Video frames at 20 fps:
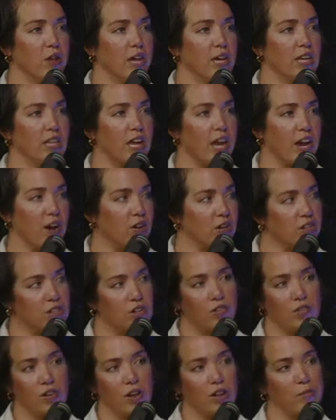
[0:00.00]
like
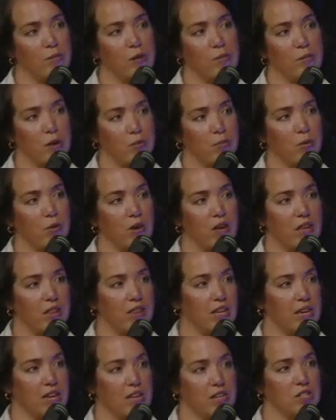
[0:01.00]
character development people in
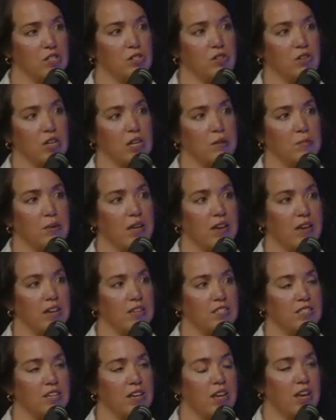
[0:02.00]
the industry,
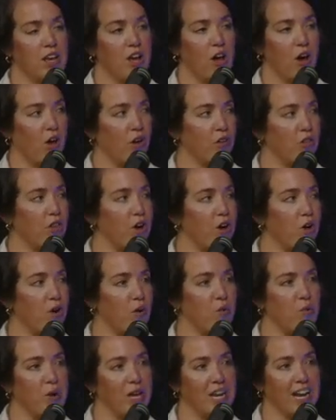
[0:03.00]
because
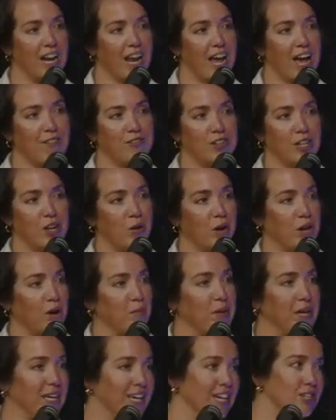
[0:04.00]
although we didn't have to go get a
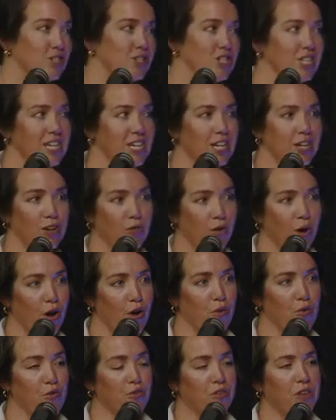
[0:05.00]
PhD in
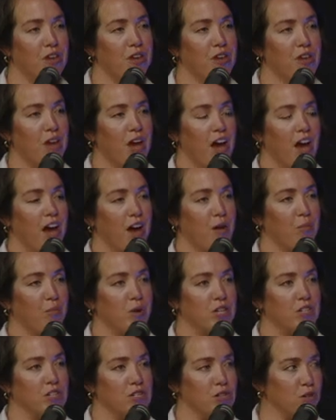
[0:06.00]
growth,
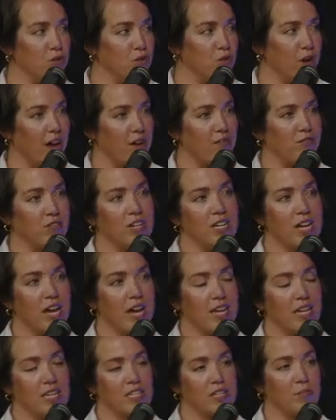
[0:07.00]
we do every
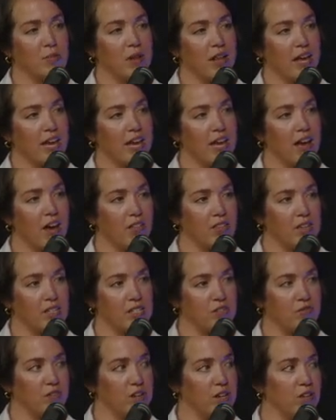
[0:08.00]
day get to play on
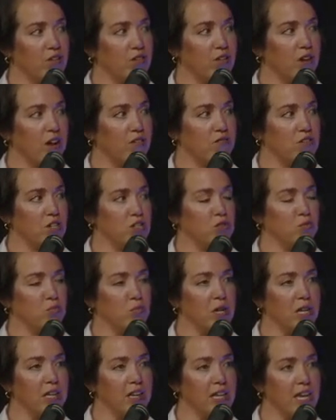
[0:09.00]
this field of just
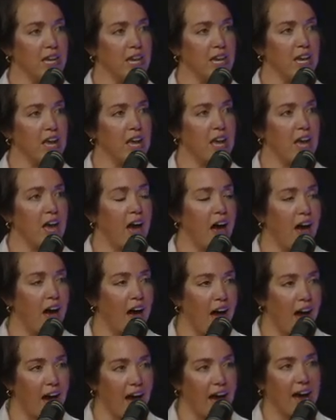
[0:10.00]
really
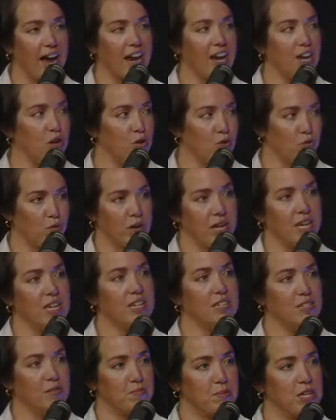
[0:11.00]
high
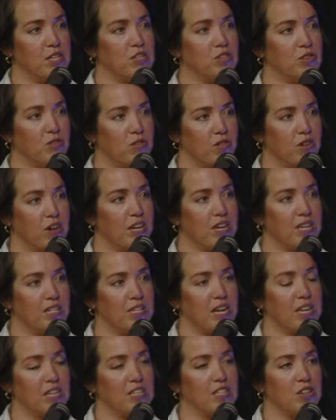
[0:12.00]
grit, mental grit.
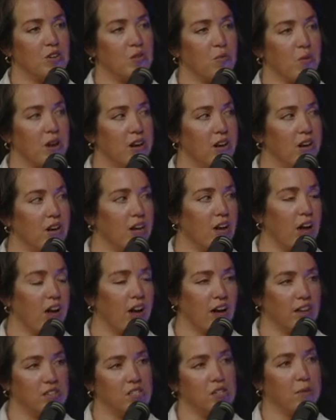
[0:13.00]
And so what an
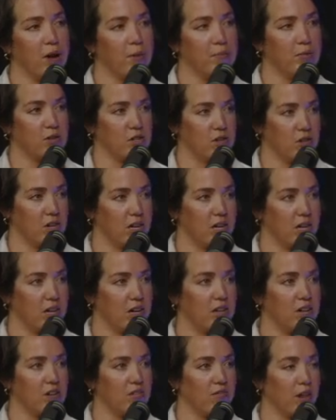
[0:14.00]
awesome
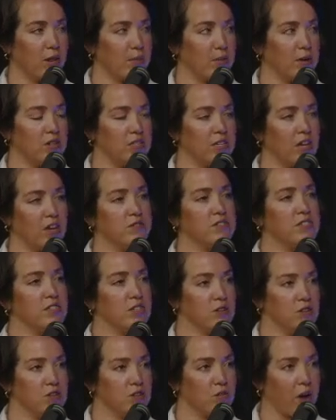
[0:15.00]
opportunity to develop ourselves and
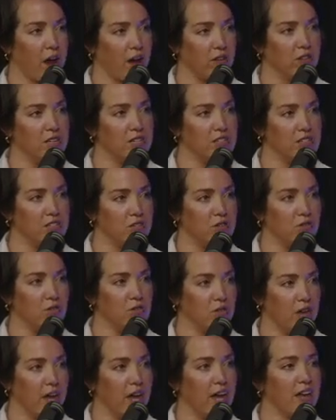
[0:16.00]
those around us
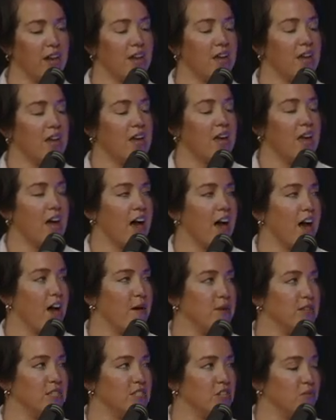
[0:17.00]
through that.
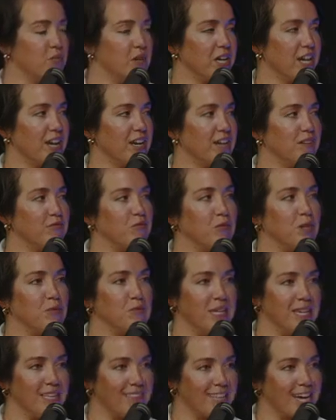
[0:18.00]
And so we kind of
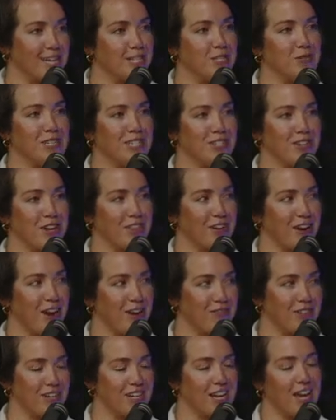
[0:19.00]
repeat that to each other
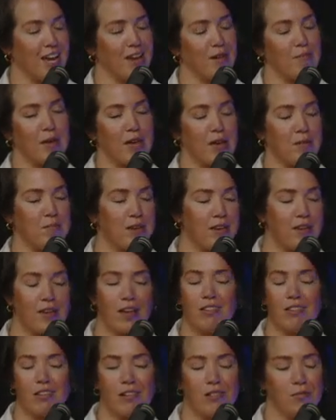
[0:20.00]
every day, maybe
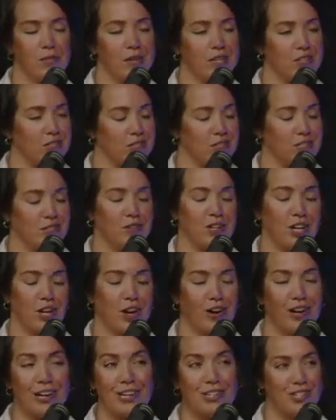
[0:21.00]
a little bit just to
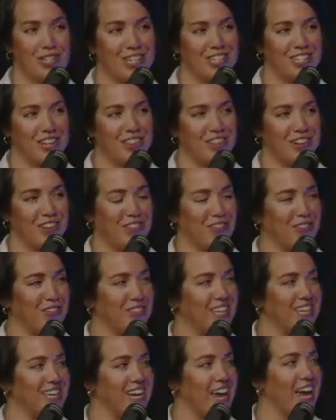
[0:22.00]
encourage each other through
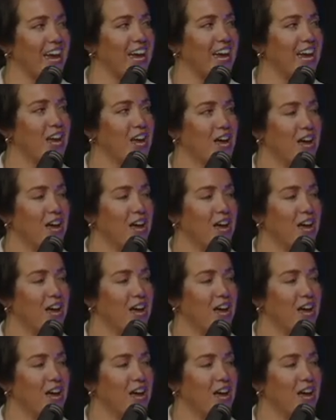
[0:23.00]
the day,